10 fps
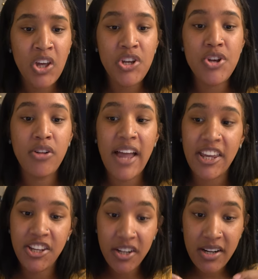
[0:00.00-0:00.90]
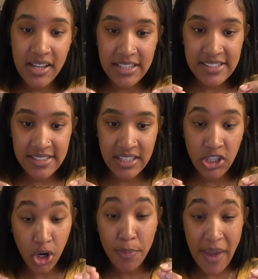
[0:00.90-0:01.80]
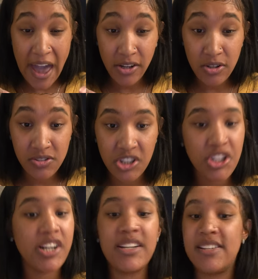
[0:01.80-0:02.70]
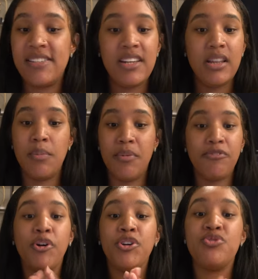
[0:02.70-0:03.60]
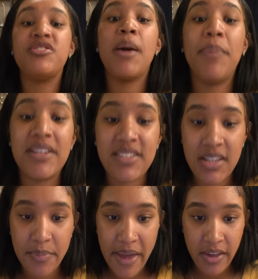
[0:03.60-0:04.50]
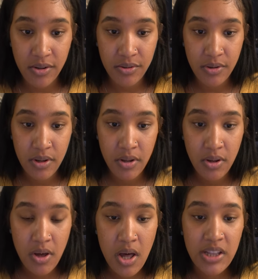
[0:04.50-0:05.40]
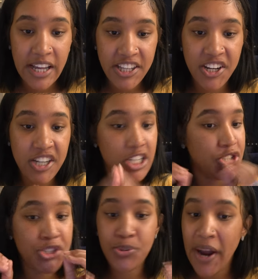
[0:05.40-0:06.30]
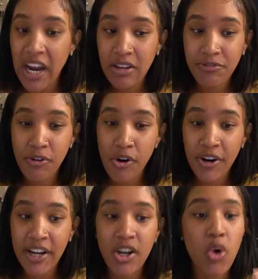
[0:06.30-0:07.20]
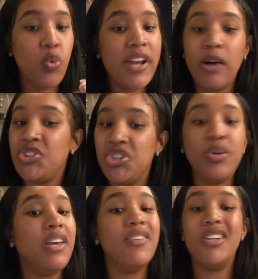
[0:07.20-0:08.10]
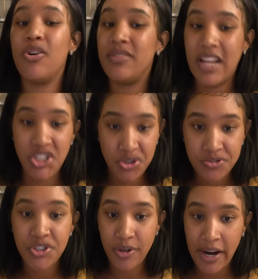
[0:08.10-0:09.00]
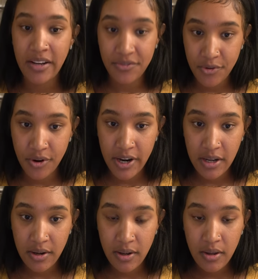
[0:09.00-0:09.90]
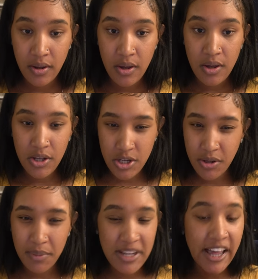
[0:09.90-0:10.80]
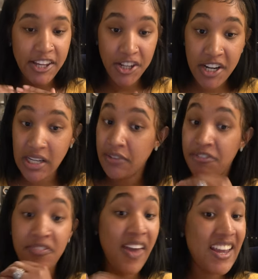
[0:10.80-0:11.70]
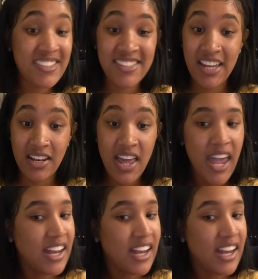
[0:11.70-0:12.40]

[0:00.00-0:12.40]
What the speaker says: You know, like, your battles, you're going to see them before you step into the battle. Like, you're going to train for it without you even knowing that you've trained for it. You know what I mean? Like, you're going to face it.